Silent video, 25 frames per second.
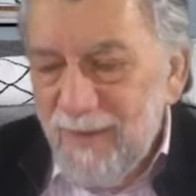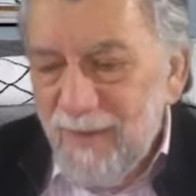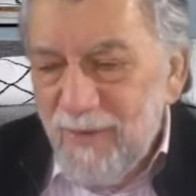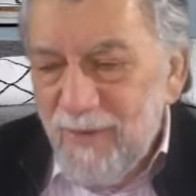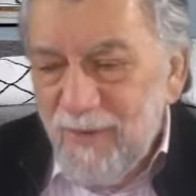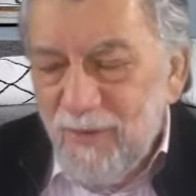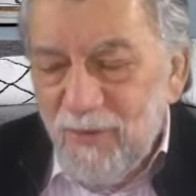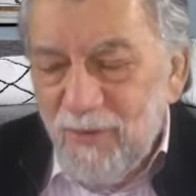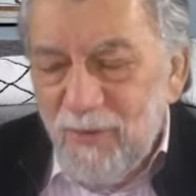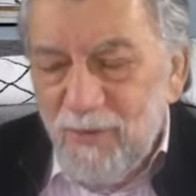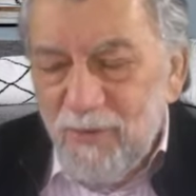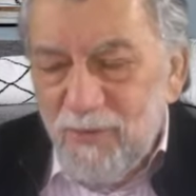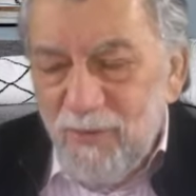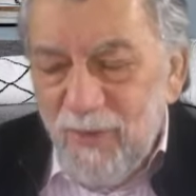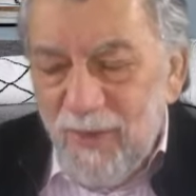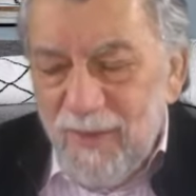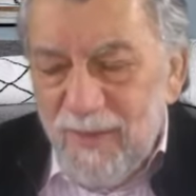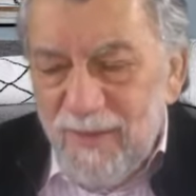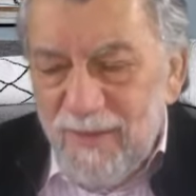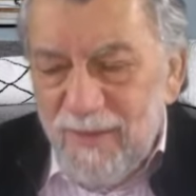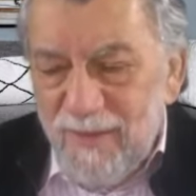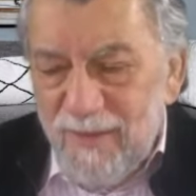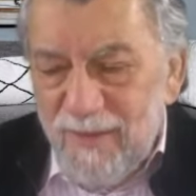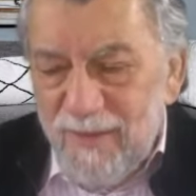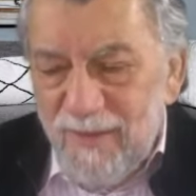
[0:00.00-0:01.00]
the
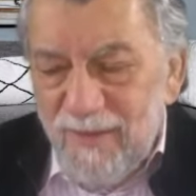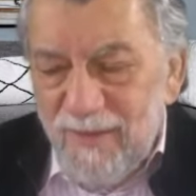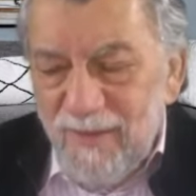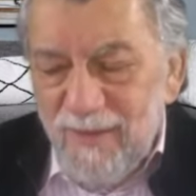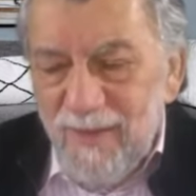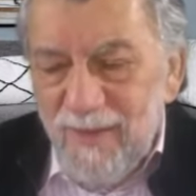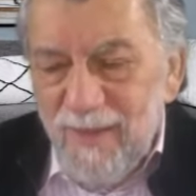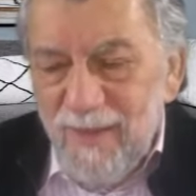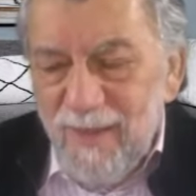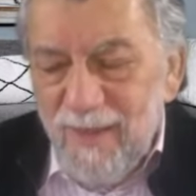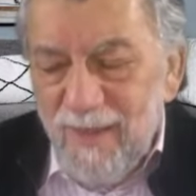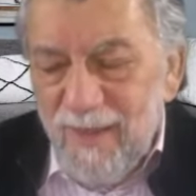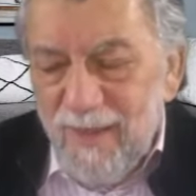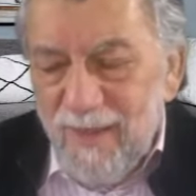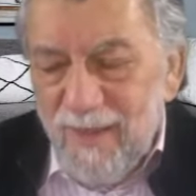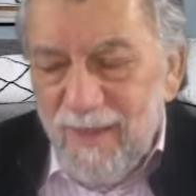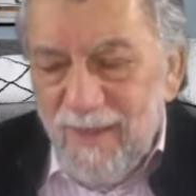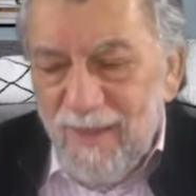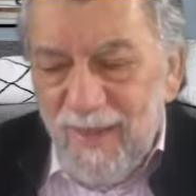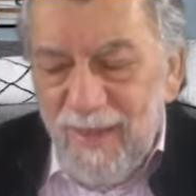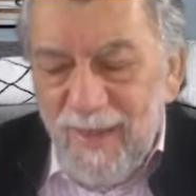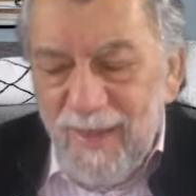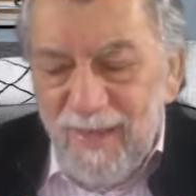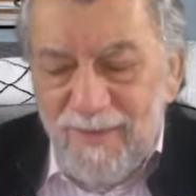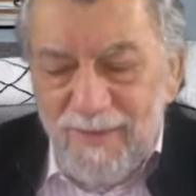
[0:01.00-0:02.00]
grace
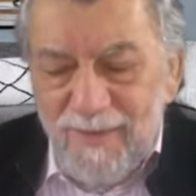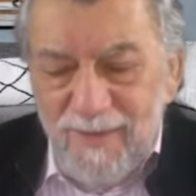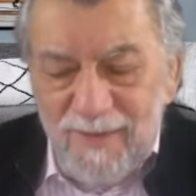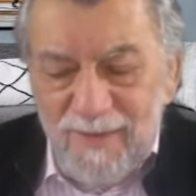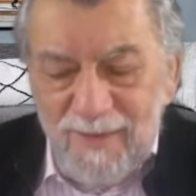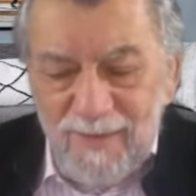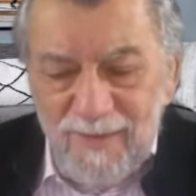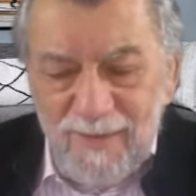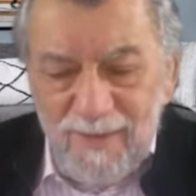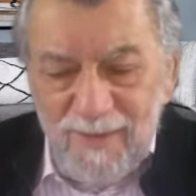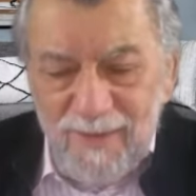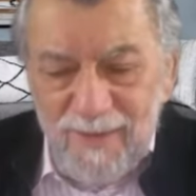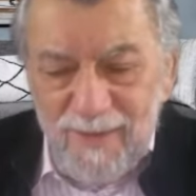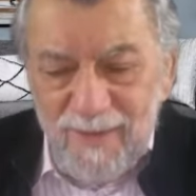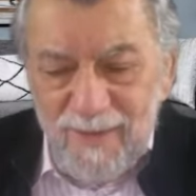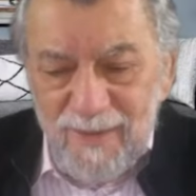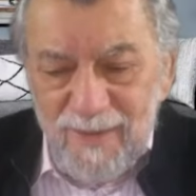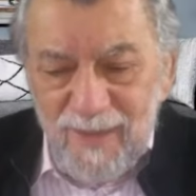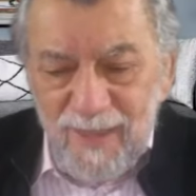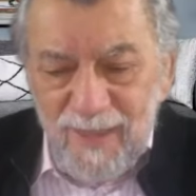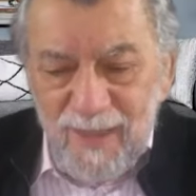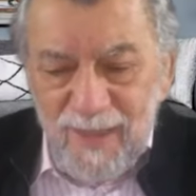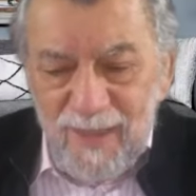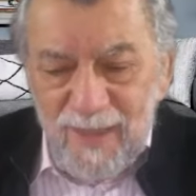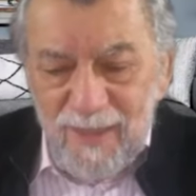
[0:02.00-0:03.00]
that
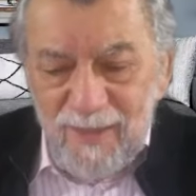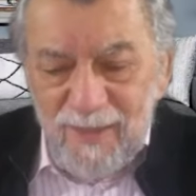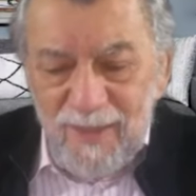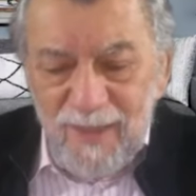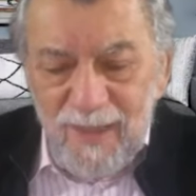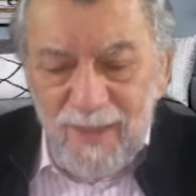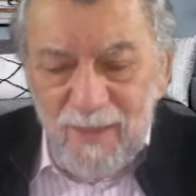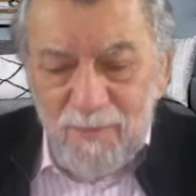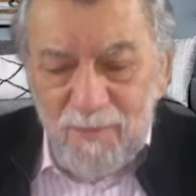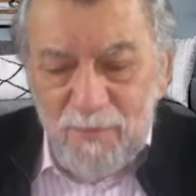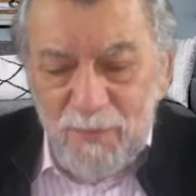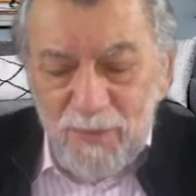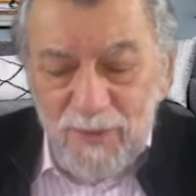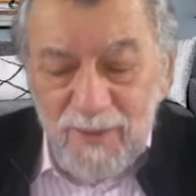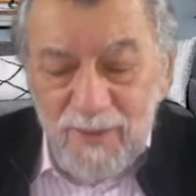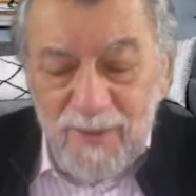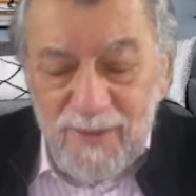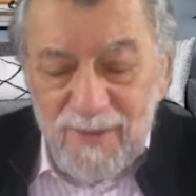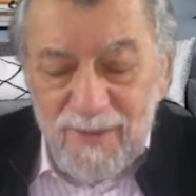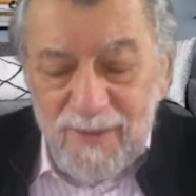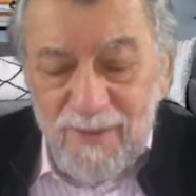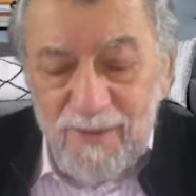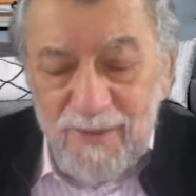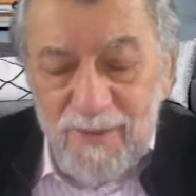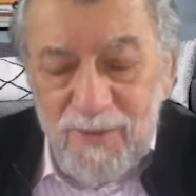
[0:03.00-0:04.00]
Allah
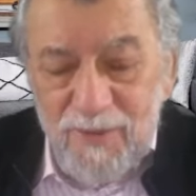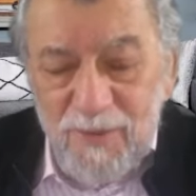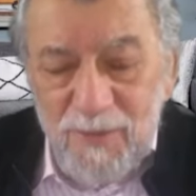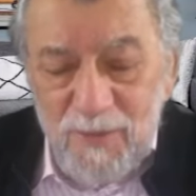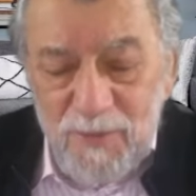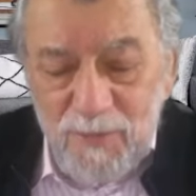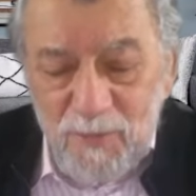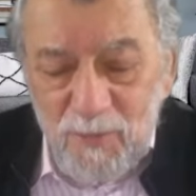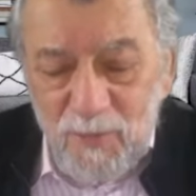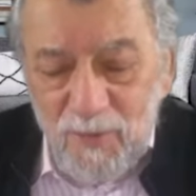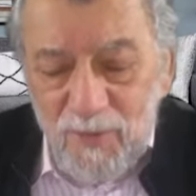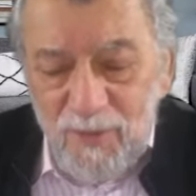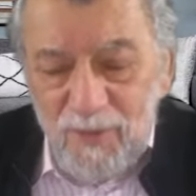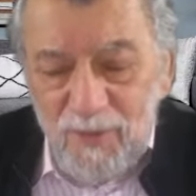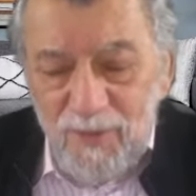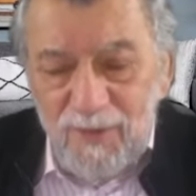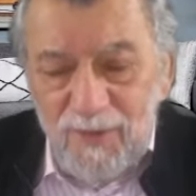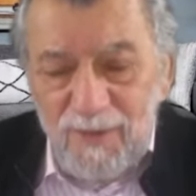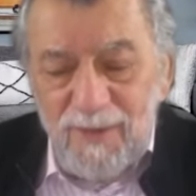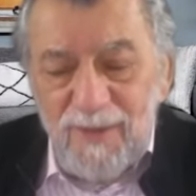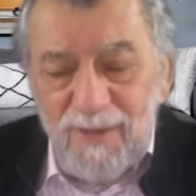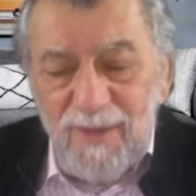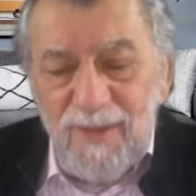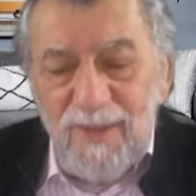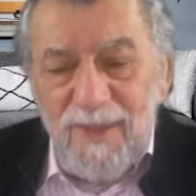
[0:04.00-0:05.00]
brings into this world
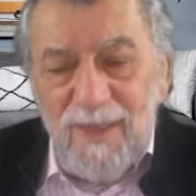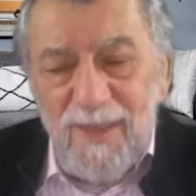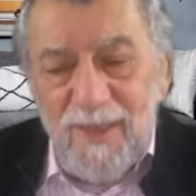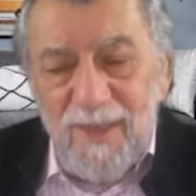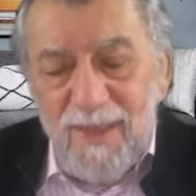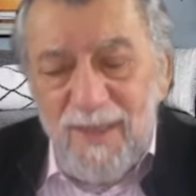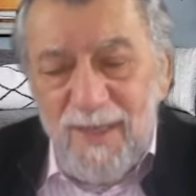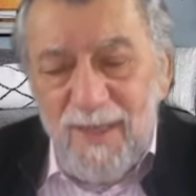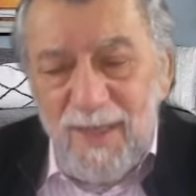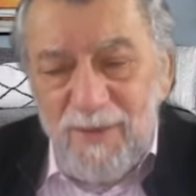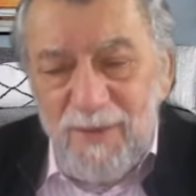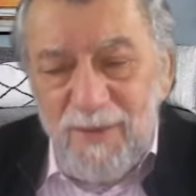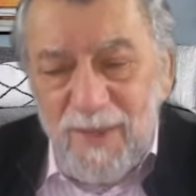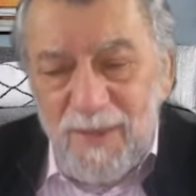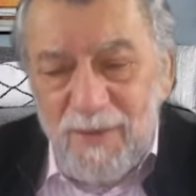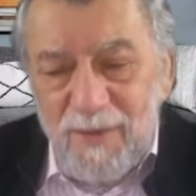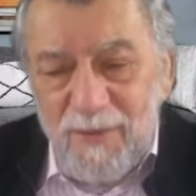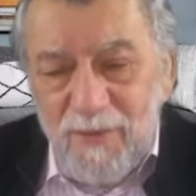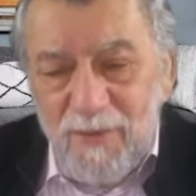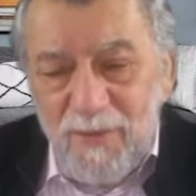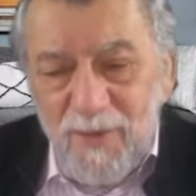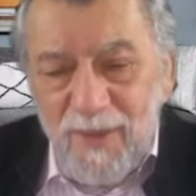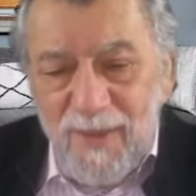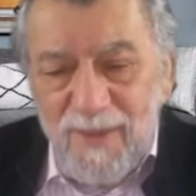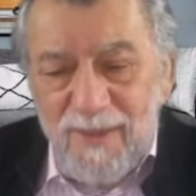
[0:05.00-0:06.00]
and how that
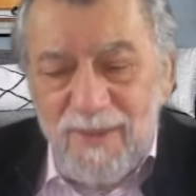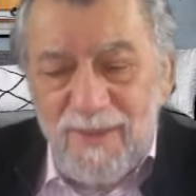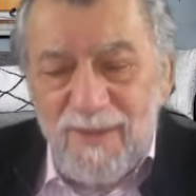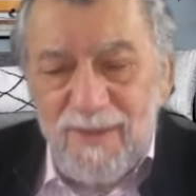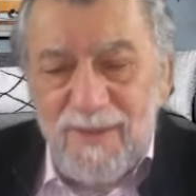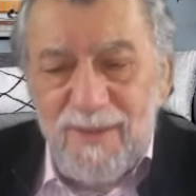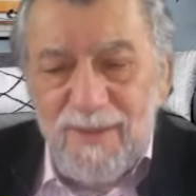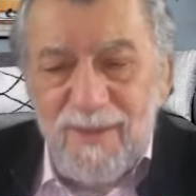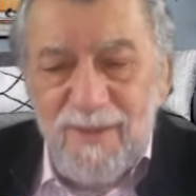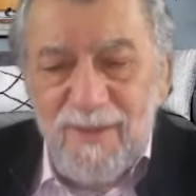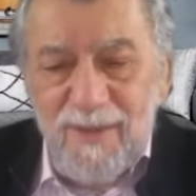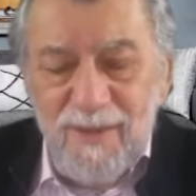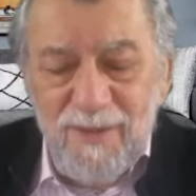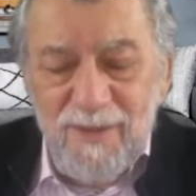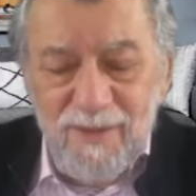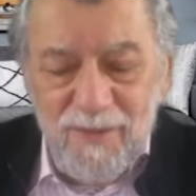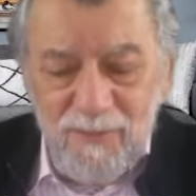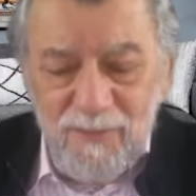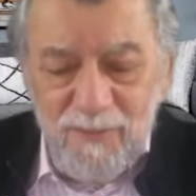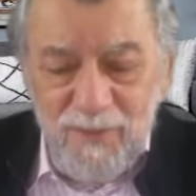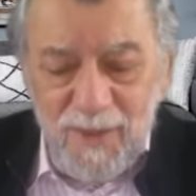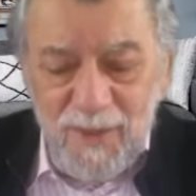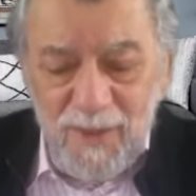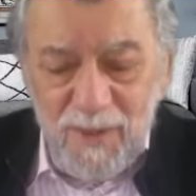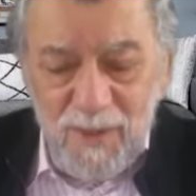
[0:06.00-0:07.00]
grace is
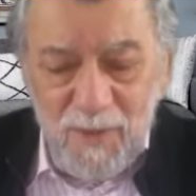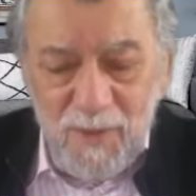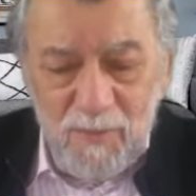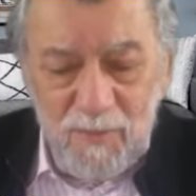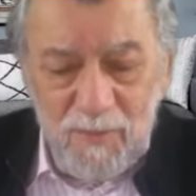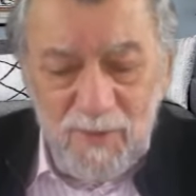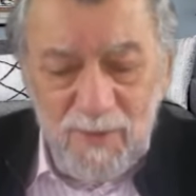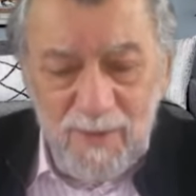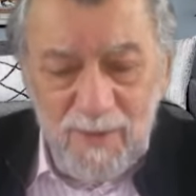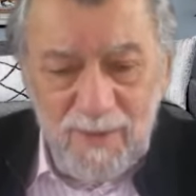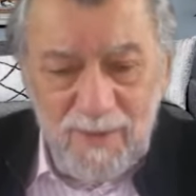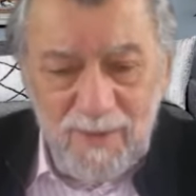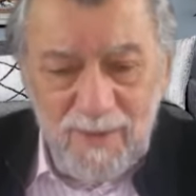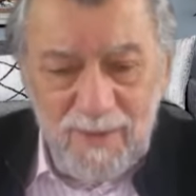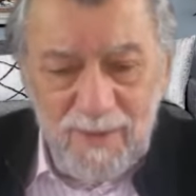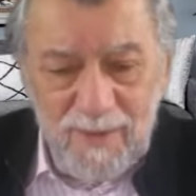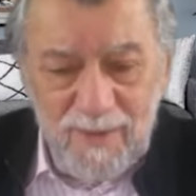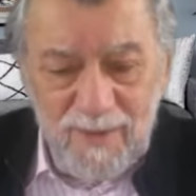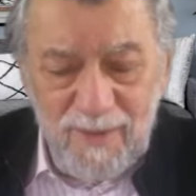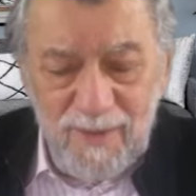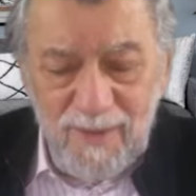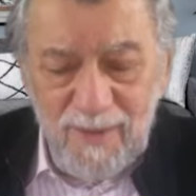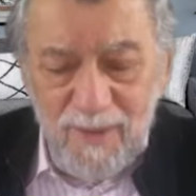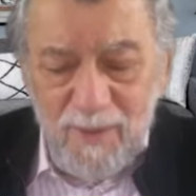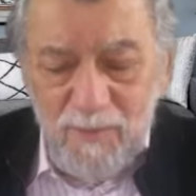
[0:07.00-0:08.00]
available
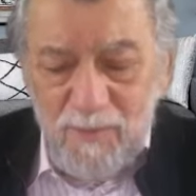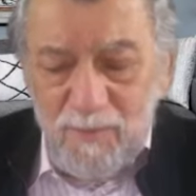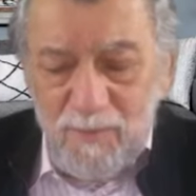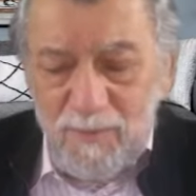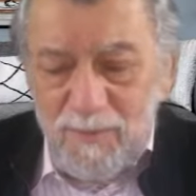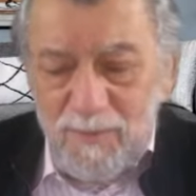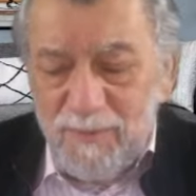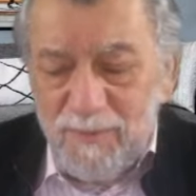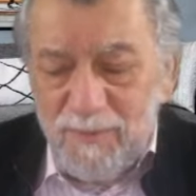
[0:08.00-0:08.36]
to him.